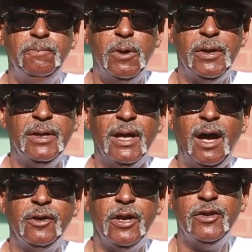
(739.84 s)
But
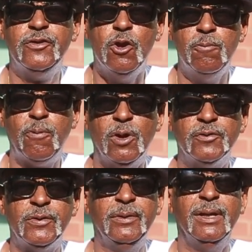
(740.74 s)
under this new
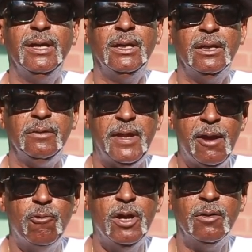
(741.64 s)
prison,
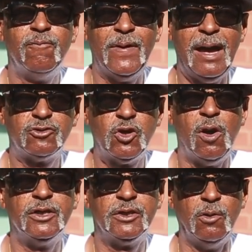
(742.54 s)
they will file
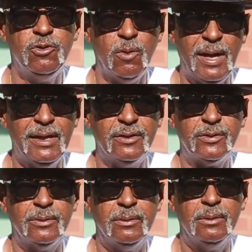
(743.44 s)
charges on your
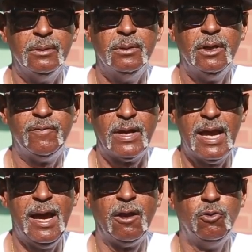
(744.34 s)
ass. If a
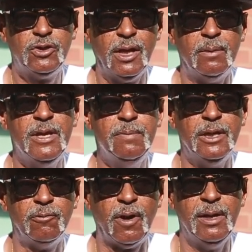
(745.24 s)
guy go tell him he
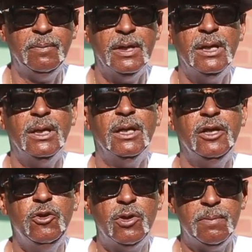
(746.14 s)
been raped,
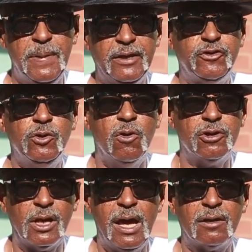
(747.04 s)
you can bet you
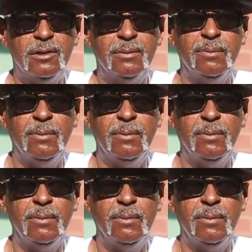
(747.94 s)
going to lock up.